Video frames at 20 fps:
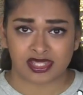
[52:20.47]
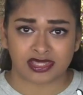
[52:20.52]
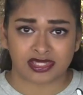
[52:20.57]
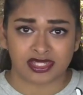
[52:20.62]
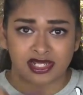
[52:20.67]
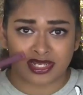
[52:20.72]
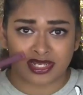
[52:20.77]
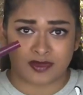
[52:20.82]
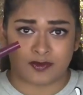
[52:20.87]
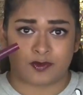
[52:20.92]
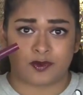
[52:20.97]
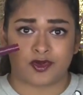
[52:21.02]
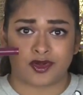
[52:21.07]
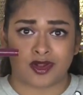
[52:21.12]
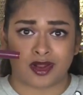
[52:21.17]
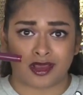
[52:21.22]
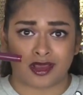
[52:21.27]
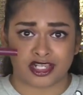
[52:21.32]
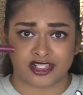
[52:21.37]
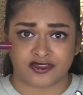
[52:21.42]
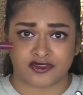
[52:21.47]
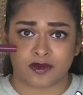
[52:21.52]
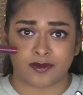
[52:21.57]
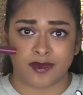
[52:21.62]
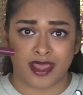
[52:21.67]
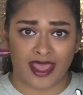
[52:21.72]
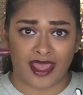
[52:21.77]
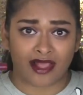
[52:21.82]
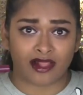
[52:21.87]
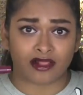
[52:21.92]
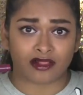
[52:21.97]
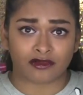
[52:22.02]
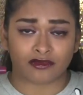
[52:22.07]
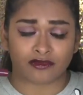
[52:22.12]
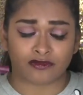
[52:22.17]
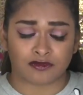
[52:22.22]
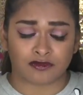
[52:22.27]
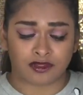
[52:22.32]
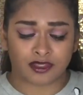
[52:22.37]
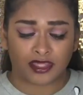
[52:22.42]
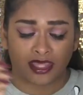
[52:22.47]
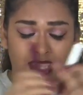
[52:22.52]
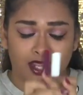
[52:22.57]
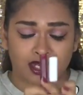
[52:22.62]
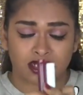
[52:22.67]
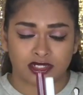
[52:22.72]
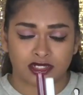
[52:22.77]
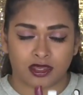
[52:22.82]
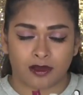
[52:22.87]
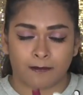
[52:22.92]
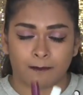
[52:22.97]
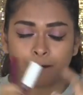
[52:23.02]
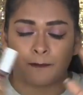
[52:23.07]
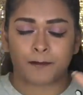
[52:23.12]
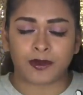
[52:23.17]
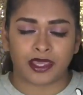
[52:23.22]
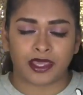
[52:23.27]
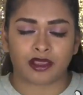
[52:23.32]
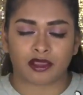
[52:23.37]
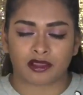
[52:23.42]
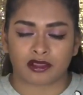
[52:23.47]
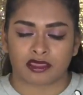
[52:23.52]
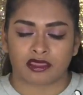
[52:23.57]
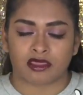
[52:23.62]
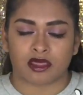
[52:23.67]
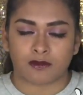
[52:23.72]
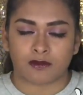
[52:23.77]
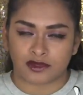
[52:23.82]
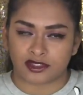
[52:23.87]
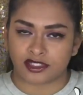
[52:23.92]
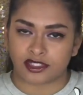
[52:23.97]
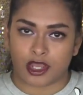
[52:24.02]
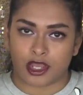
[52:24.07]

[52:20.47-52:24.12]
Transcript: the lip products from ELF get a big thumbs